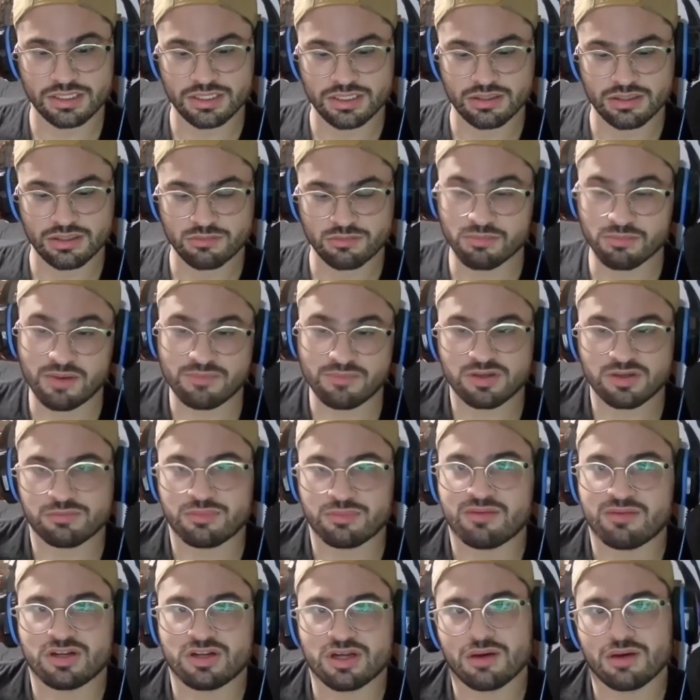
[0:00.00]

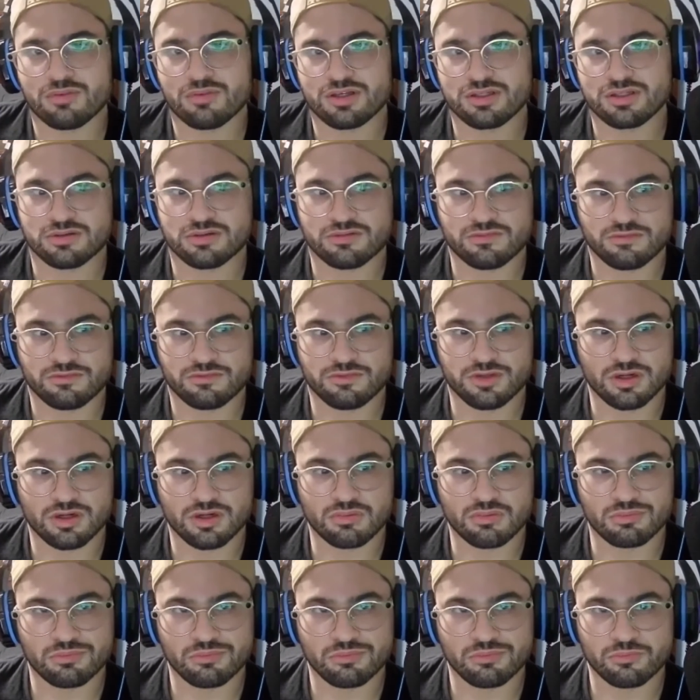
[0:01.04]
maybe not because of
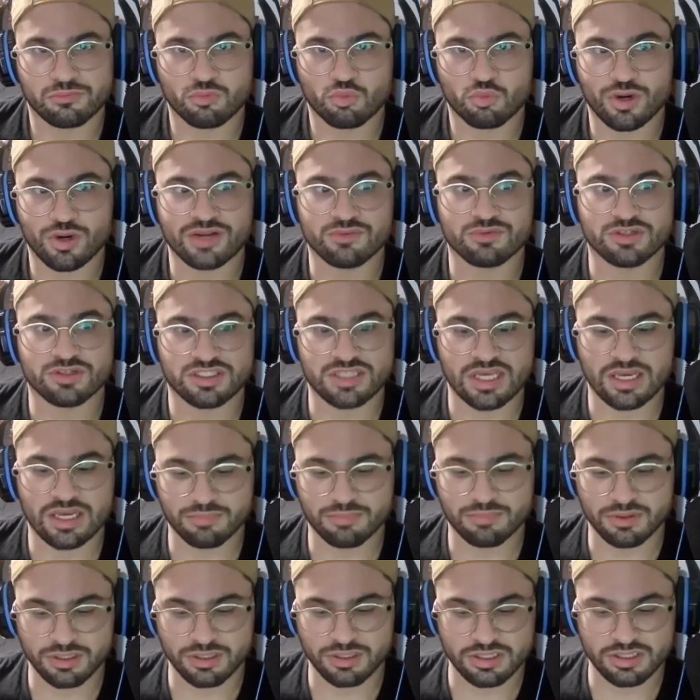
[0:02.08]
when it was set,
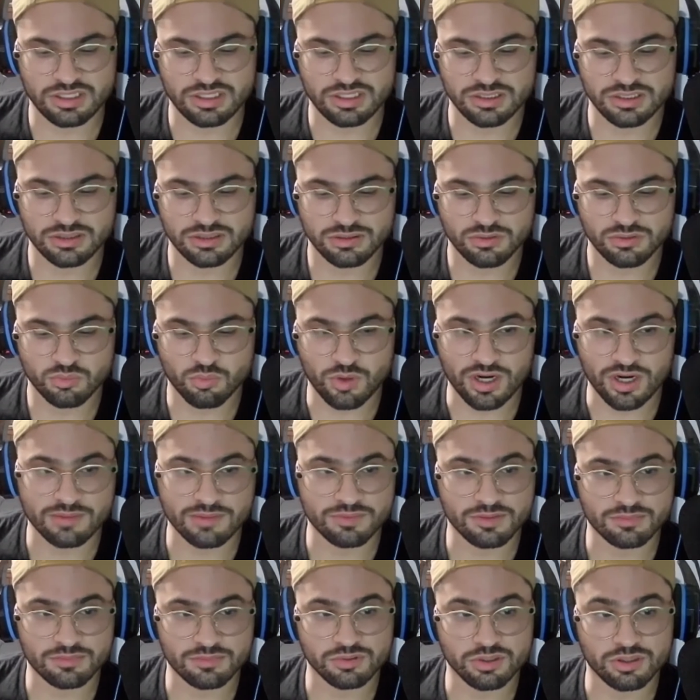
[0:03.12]
but the white
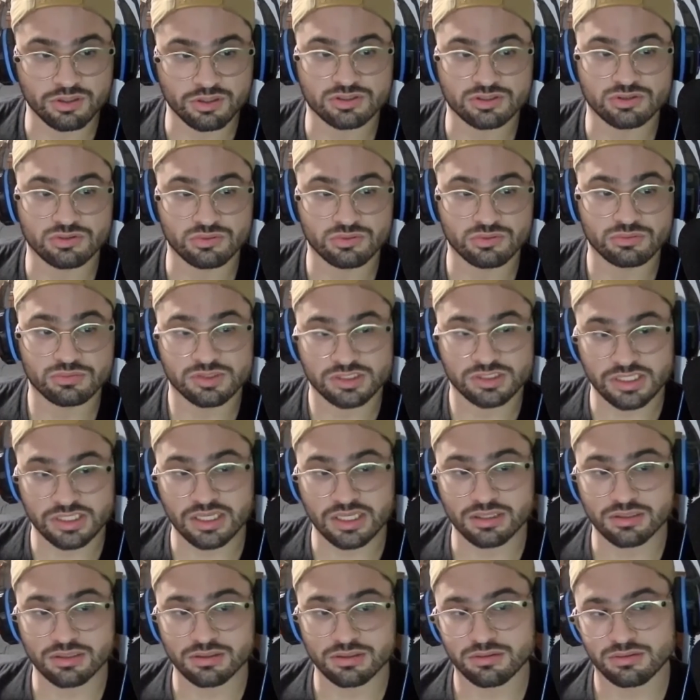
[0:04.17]
people also
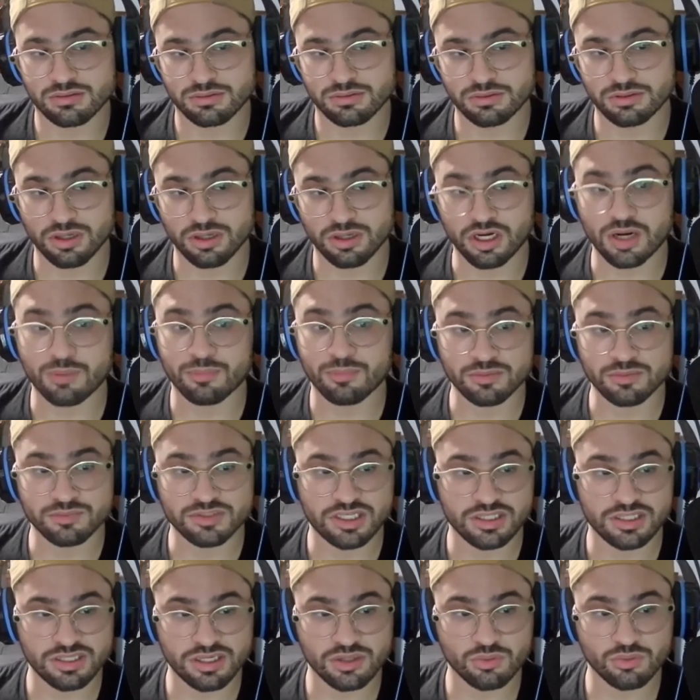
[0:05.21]
said, a couple of them
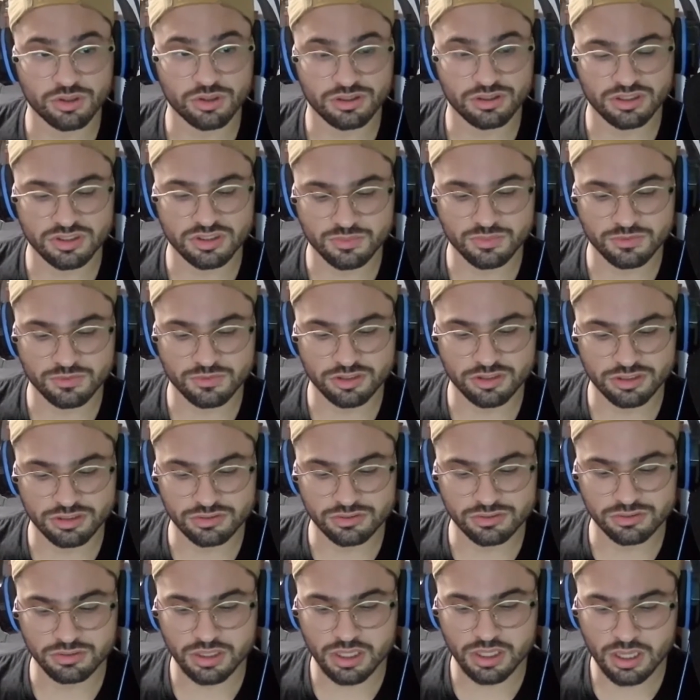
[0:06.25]
said the N word in this movie
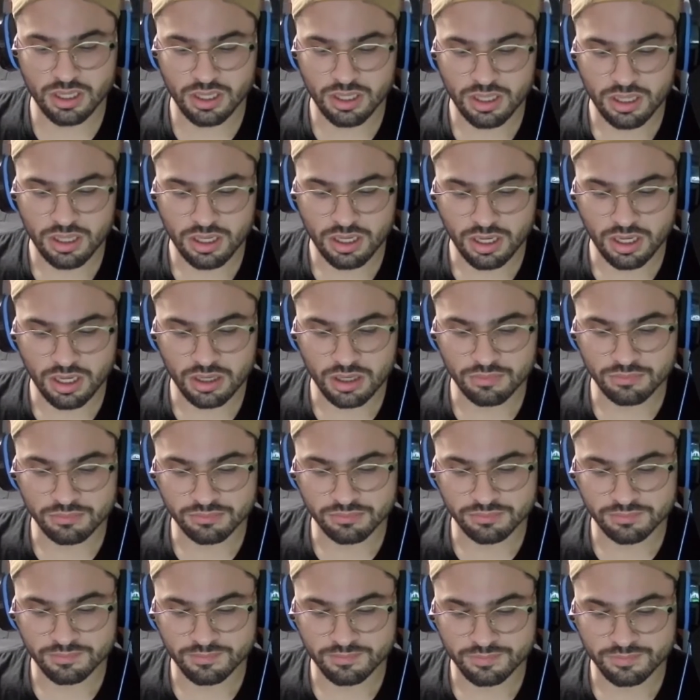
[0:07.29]
too.
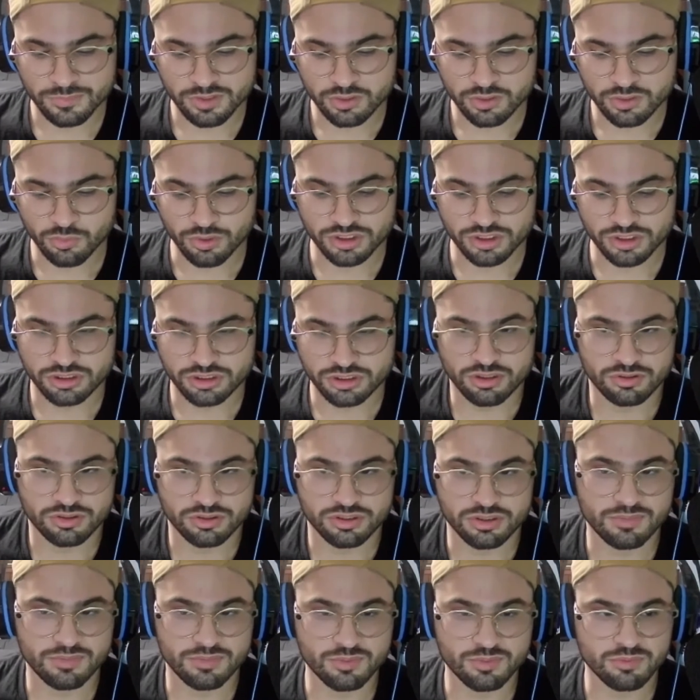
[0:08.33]
Which
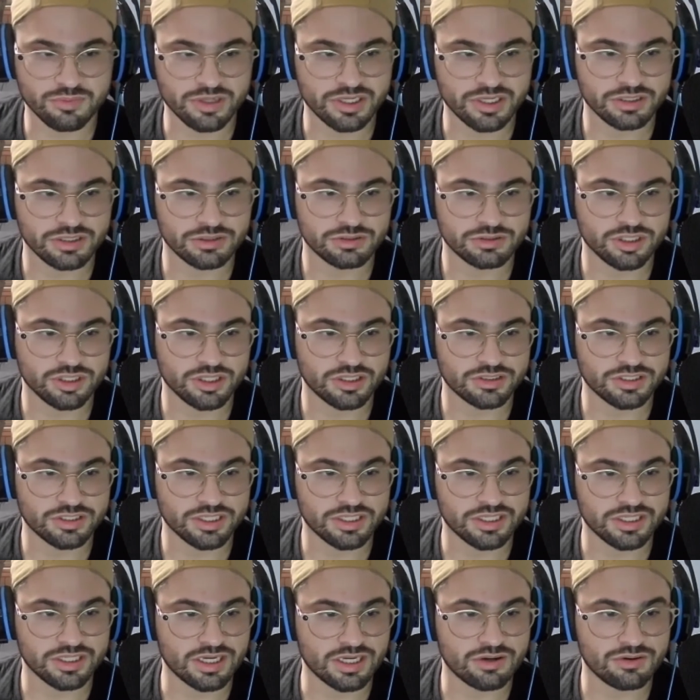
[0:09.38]
some people might try to take
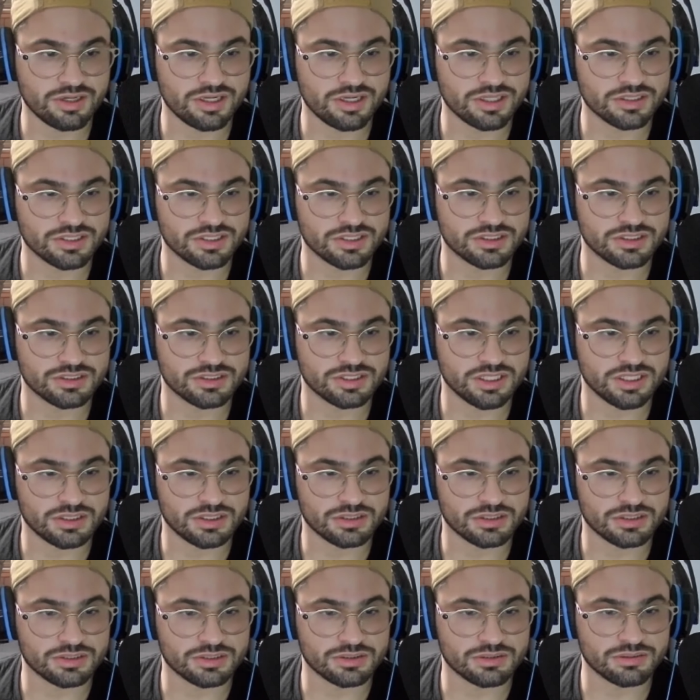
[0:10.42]
it nowadays
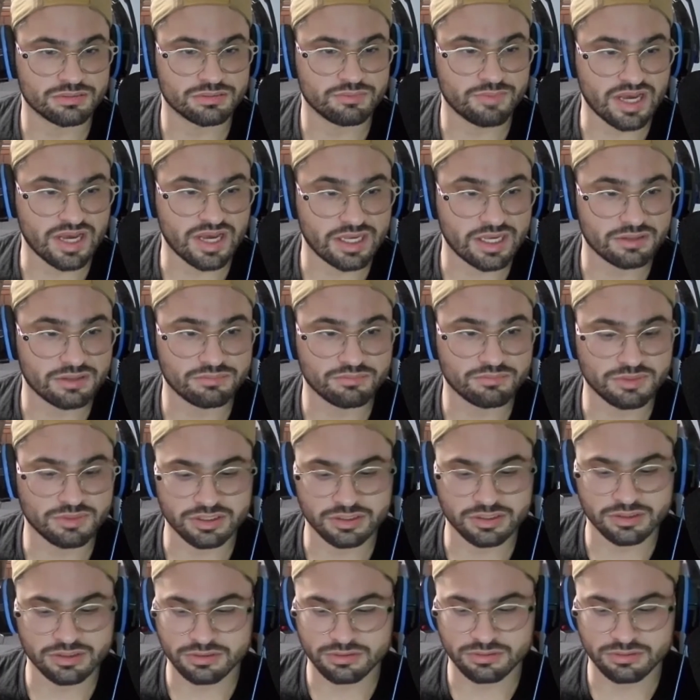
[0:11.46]
as bad, but